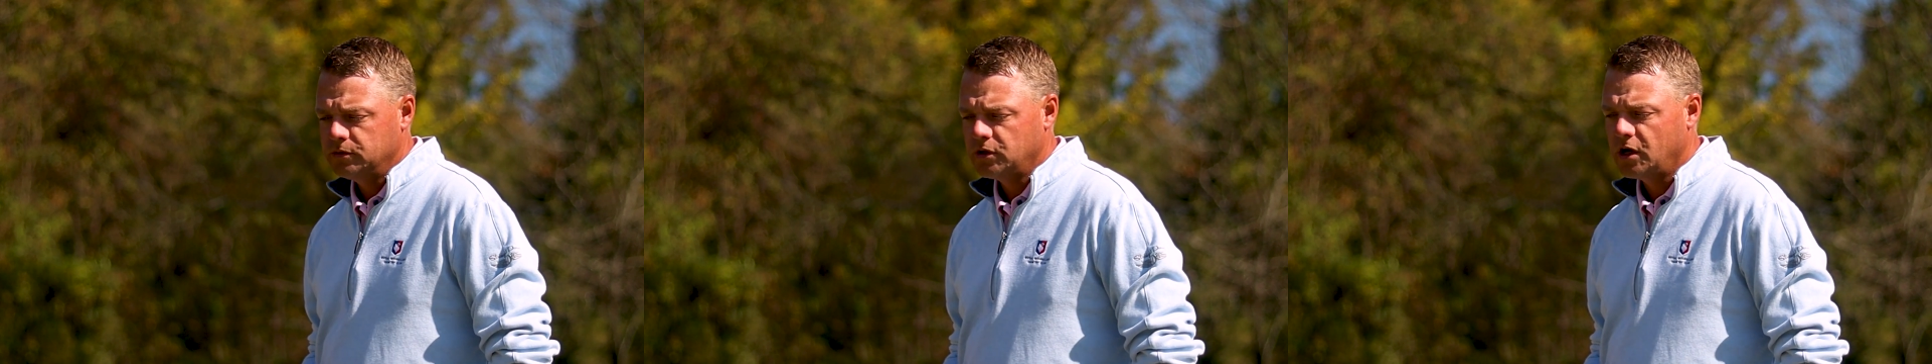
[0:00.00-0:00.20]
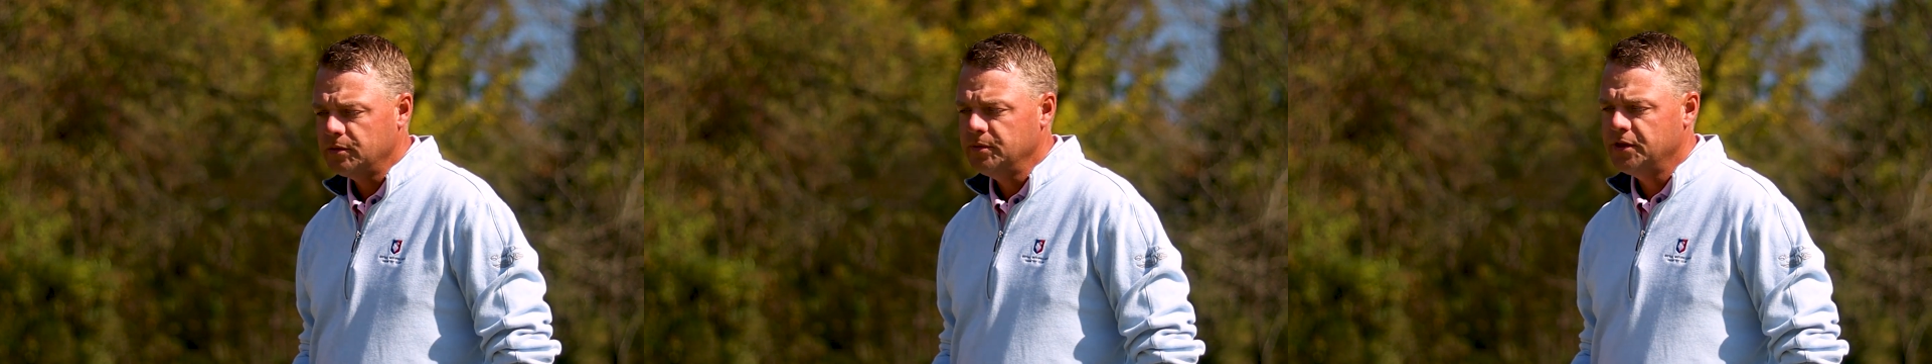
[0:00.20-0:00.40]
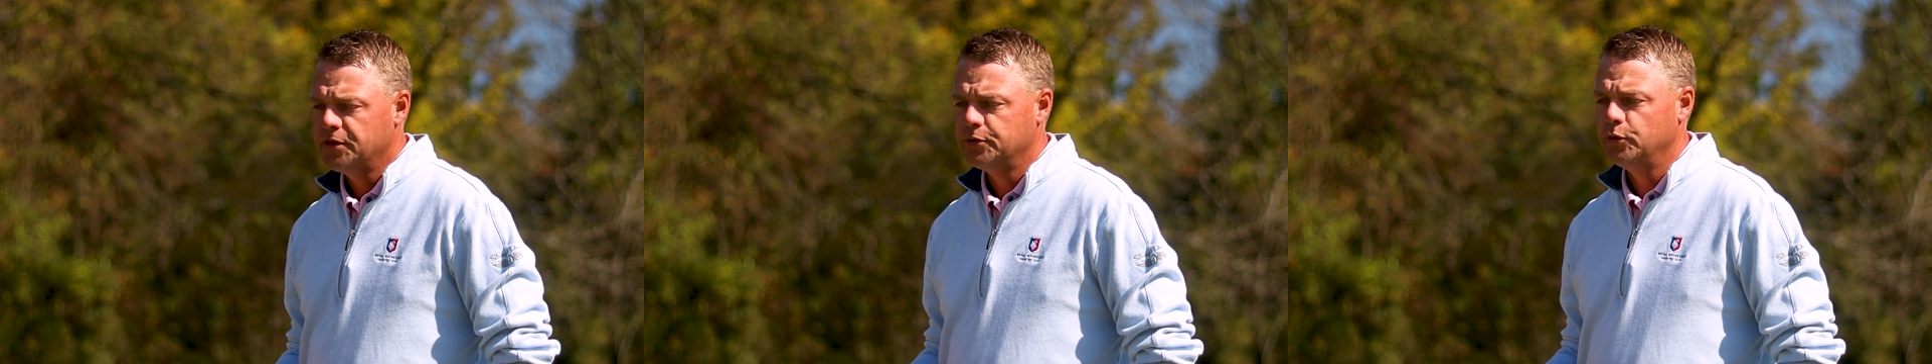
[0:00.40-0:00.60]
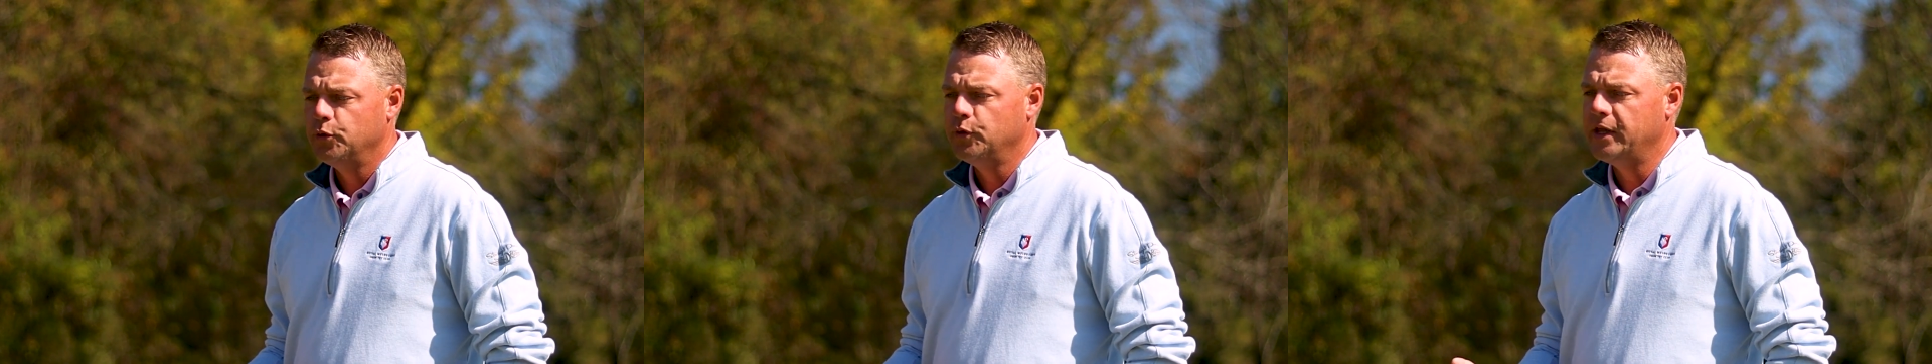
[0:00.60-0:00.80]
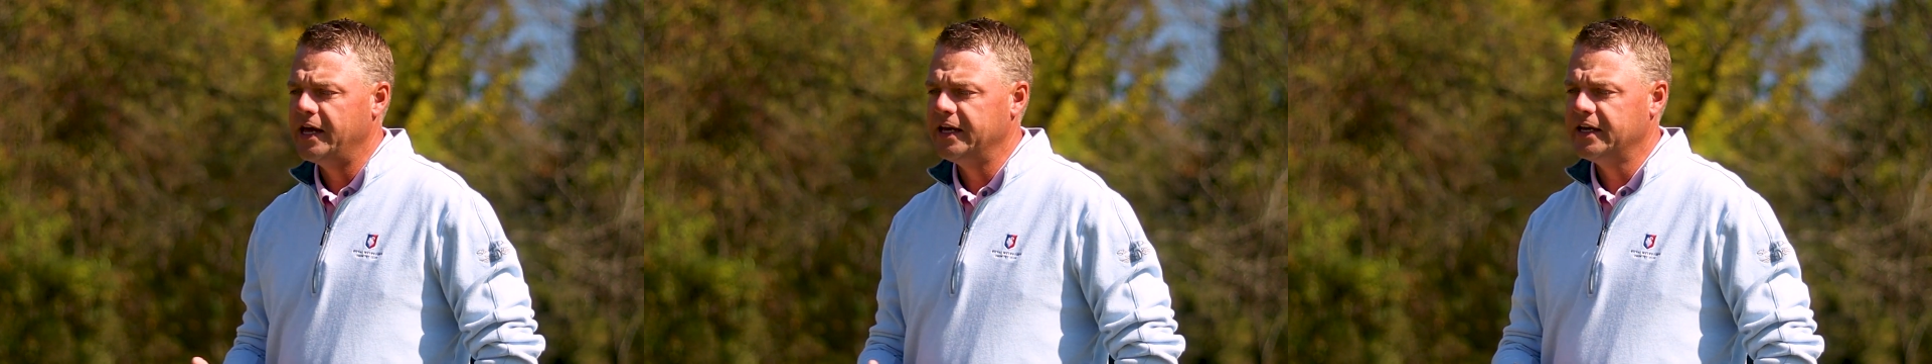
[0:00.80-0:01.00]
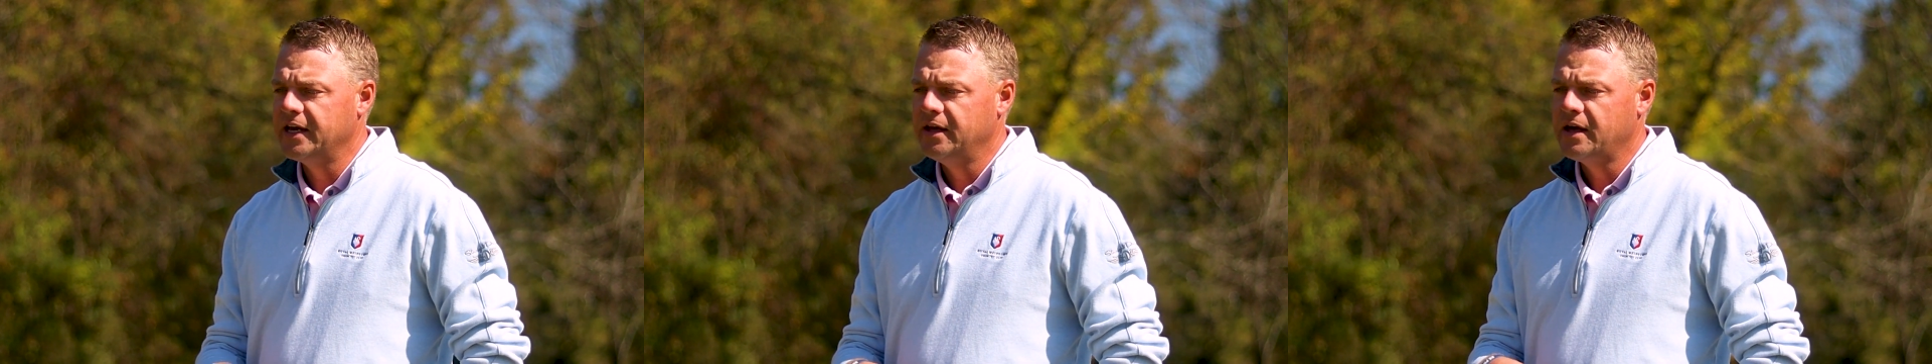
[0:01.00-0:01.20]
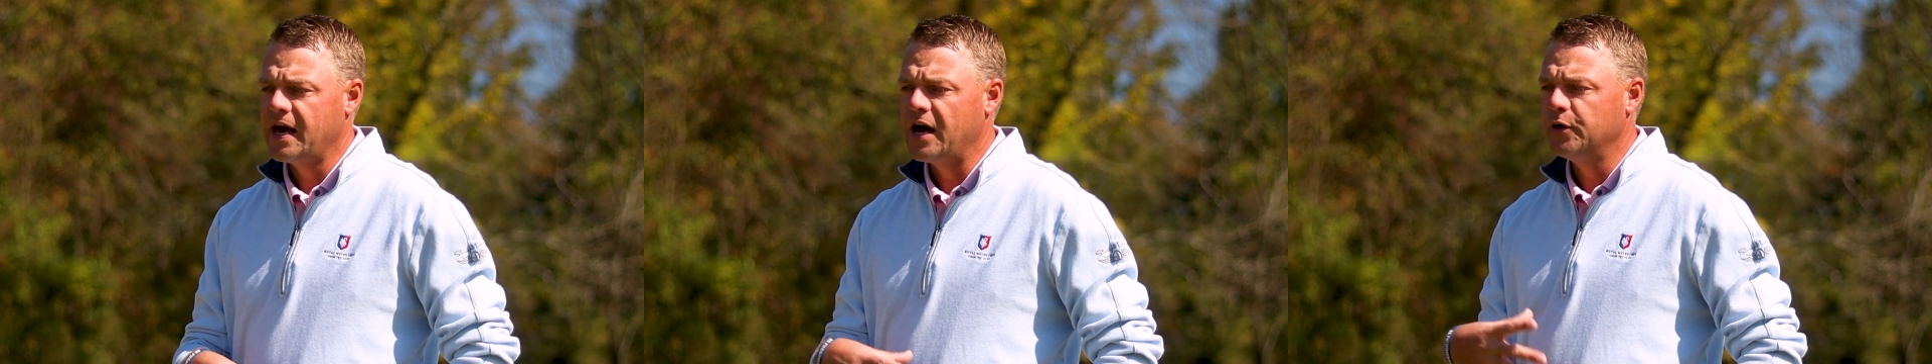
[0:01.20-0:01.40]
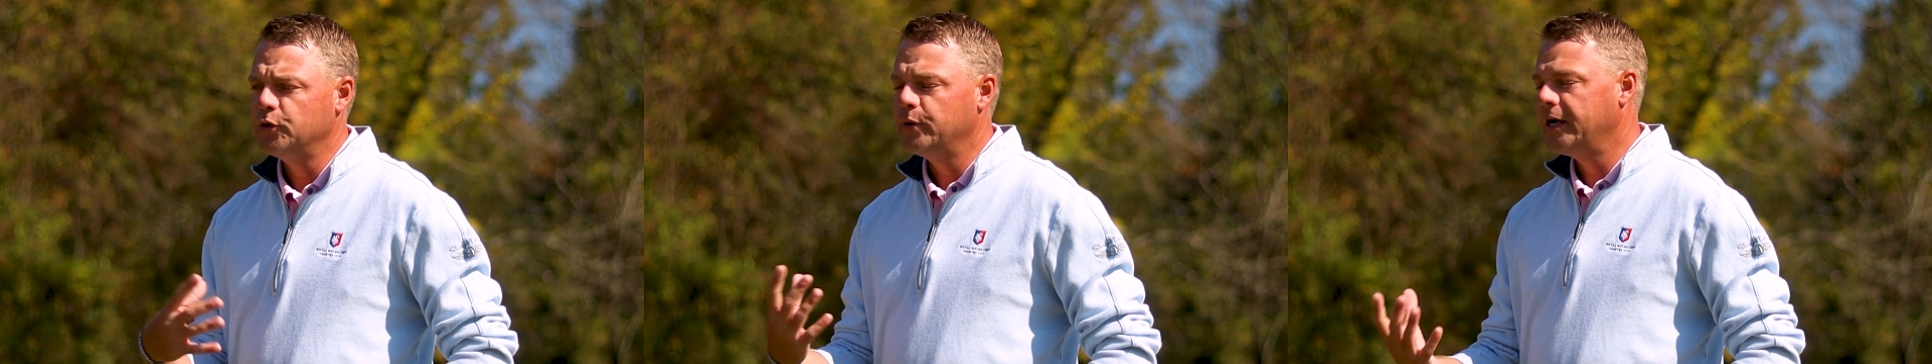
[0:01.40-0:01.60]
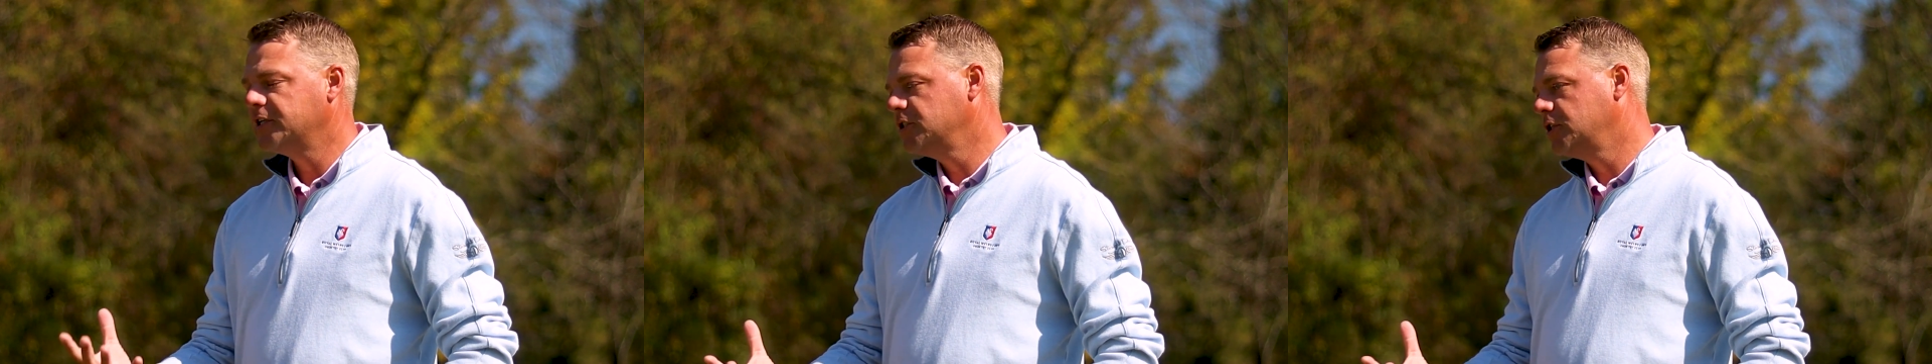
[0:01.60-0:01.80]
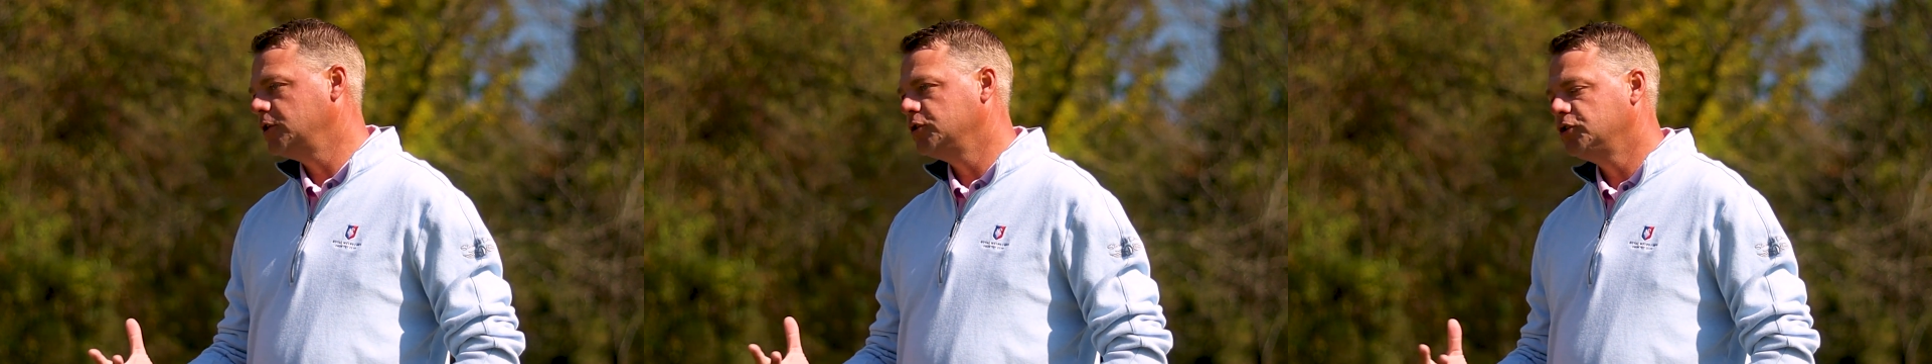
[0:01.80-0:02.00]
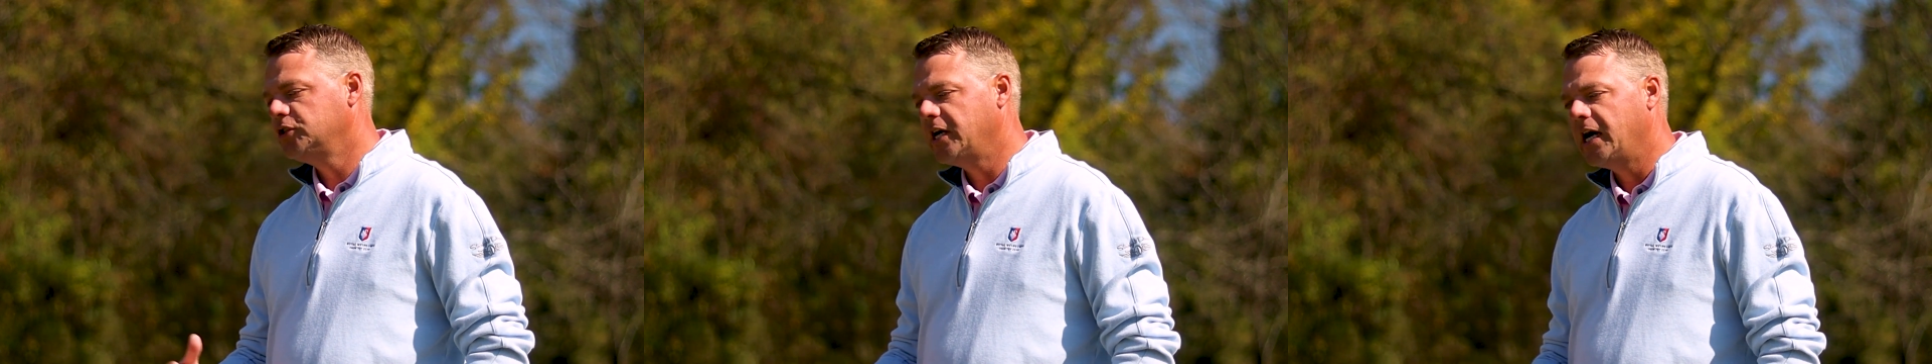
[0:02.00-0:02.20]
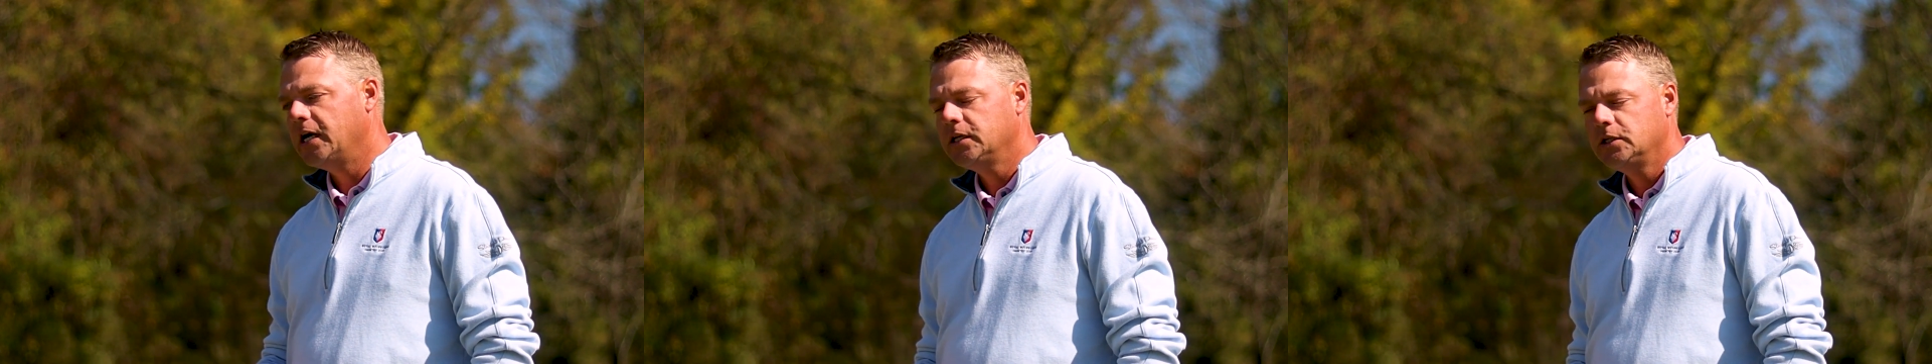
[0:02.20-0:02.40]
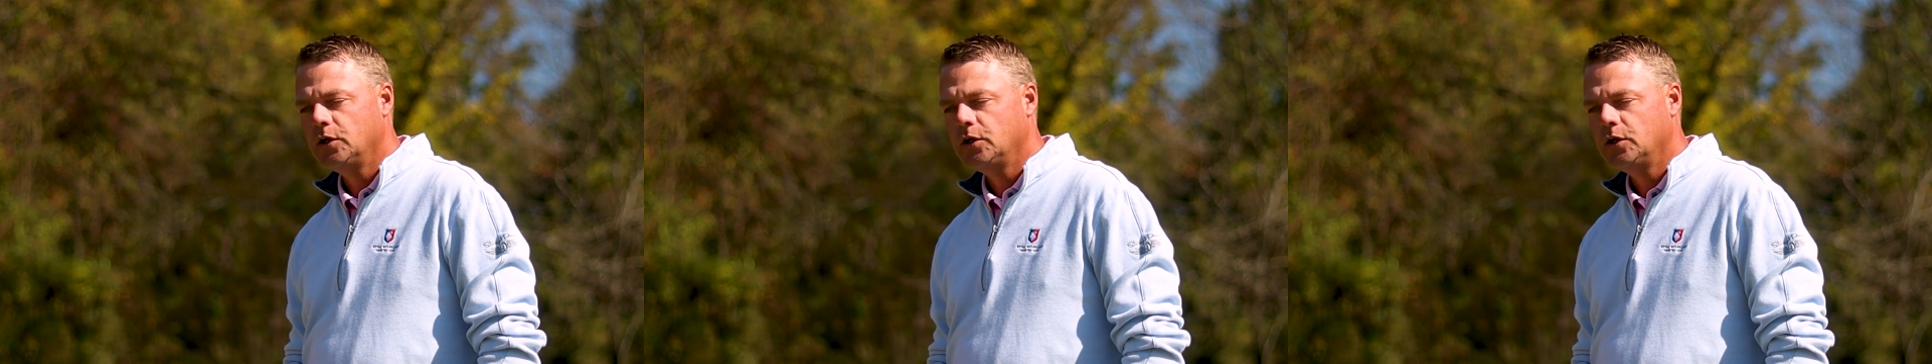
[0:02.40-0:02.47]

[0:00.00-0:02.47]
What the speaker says: talk me through like how you execute a shot.